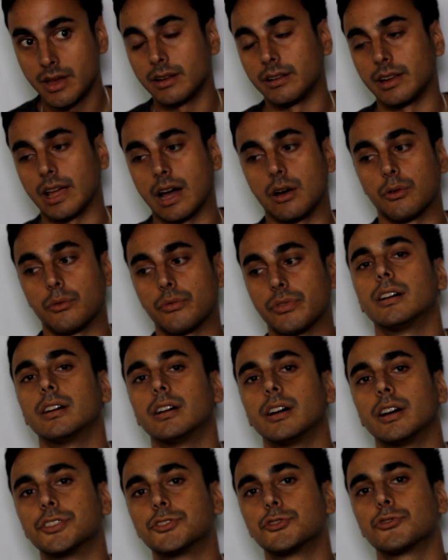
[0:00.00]
Now,
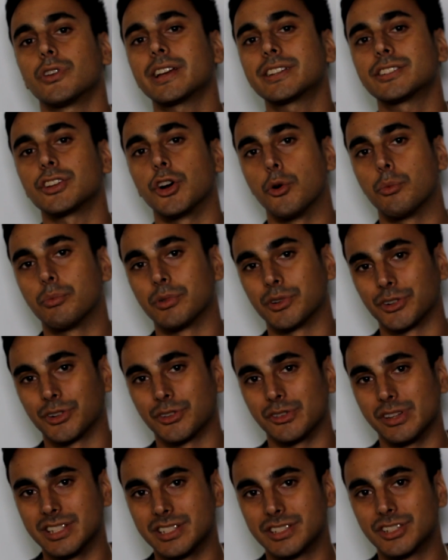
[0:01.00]
a direct
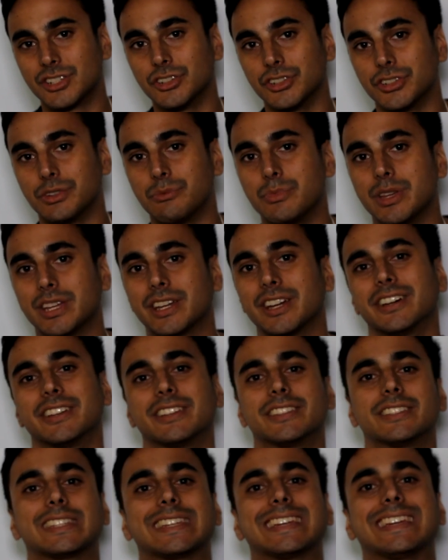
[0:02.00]
opener is good
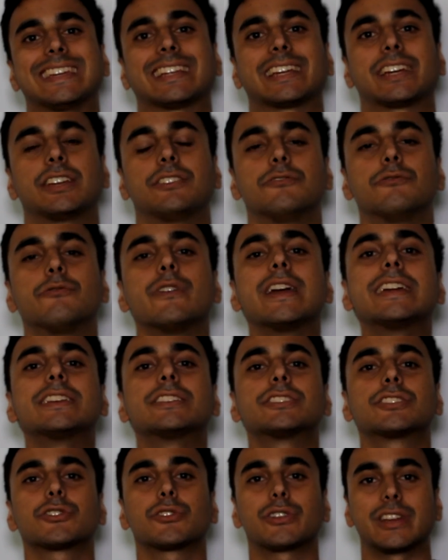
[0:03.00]
because it
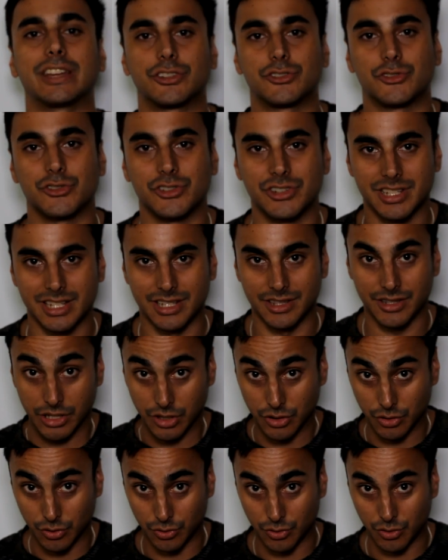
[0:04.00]
conveys your interest in the
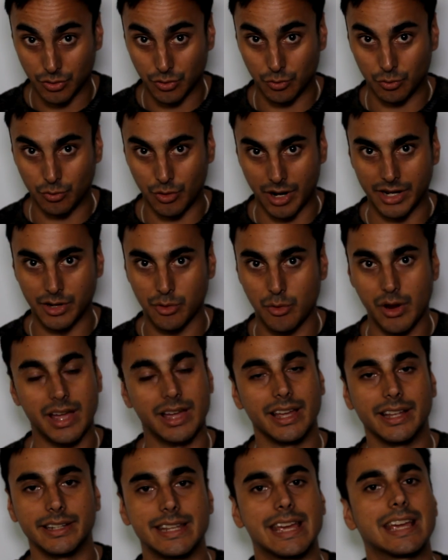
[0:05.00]
girl right away.
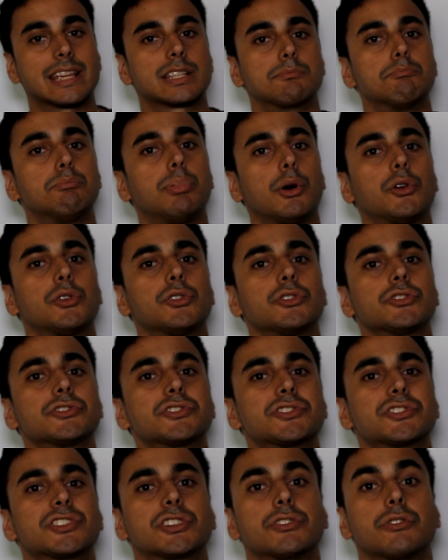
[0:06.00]
It takes
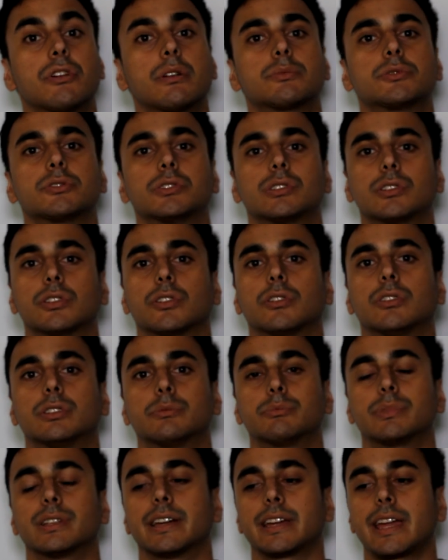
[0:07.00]
balls to go up to a girl
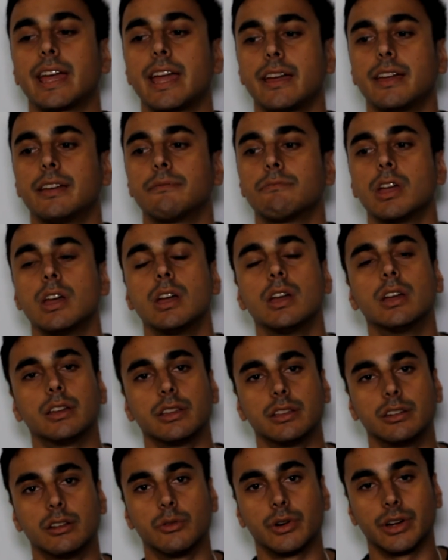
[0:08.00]
and be like, hey,
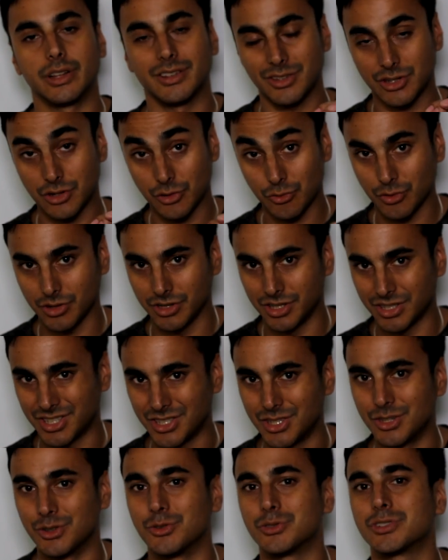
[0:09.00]
you know what, you're really
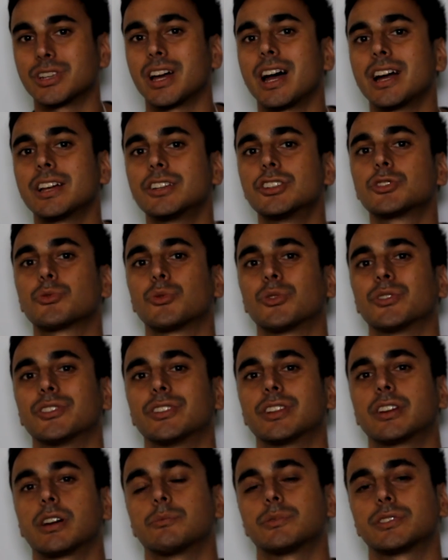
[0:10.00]
cute. I just wanted
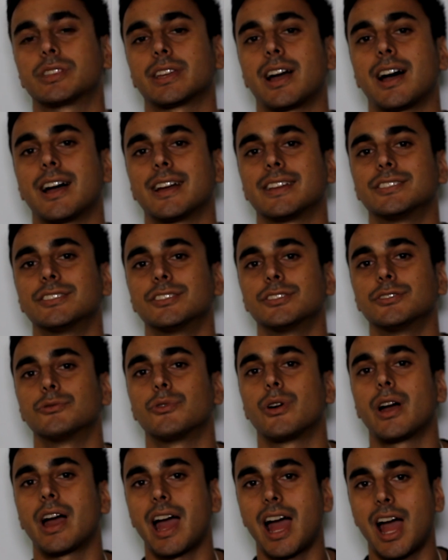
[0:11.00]
to come say hi to you.
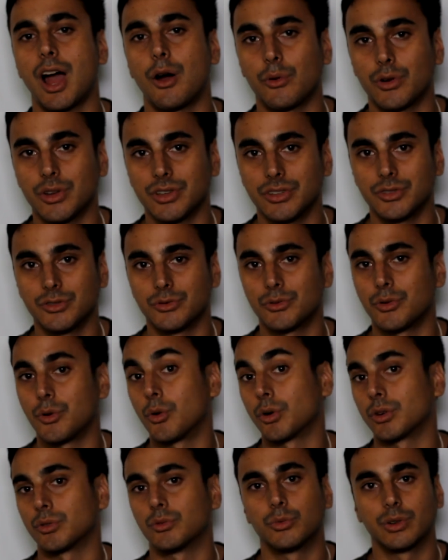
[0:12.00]
How are you?
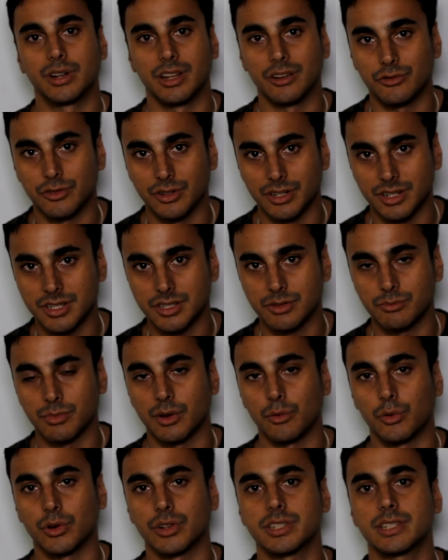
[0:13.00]
Or whatever it is you
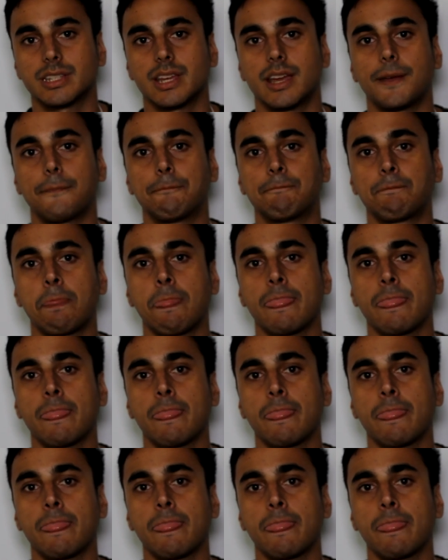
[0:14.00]
might want to say.